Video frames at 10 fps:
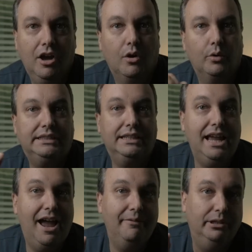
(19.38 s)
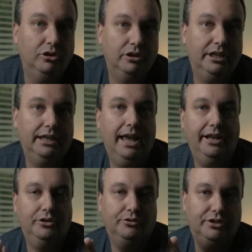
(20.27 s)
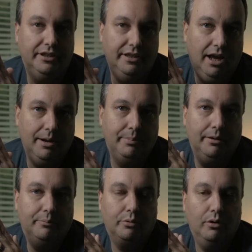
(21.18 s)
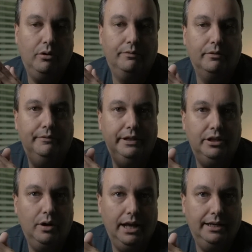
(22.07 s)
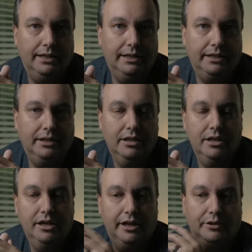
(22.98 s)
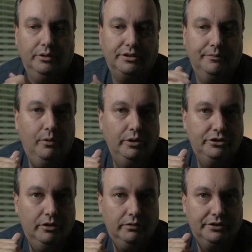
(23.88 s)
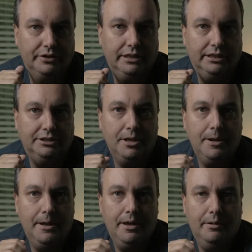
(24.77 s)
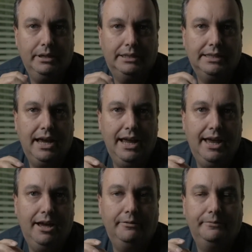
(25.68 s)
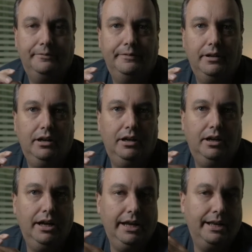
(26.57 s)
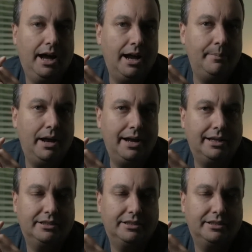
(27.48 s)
Recently I've been looking at using the iPad Pro for video editing and doing some voiceovers and things because I have an iMac.